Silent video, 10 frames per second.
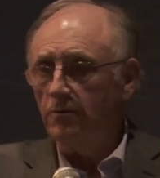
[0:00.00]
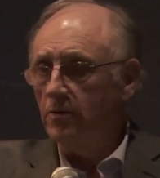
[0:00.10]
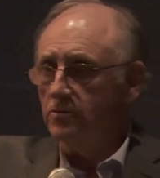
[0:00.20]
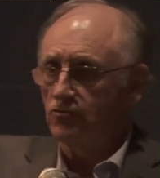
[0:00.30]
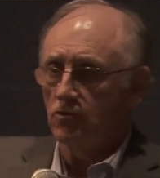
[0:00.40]
we
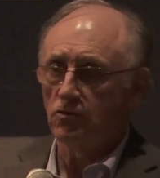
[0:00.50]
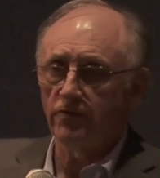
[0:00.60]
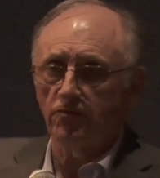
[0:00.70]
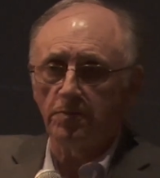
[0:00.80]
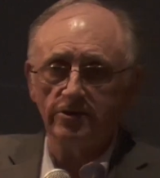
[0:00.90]
were looking
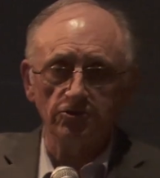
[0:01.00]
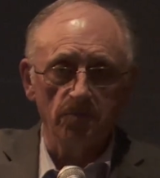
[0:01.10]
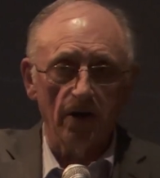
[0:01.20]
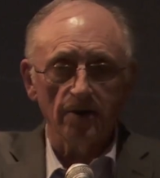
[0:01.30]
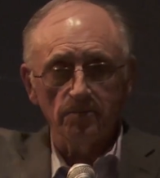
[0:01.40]
for a place to
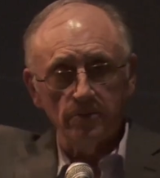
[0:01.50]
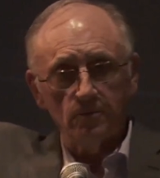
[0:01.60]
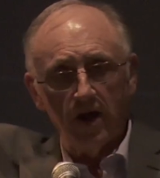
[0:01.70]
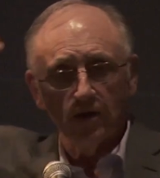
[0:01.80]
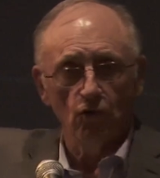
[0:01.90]
park, and people
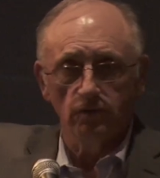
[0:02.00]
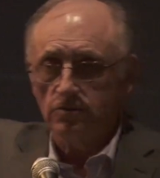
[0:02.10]
ran over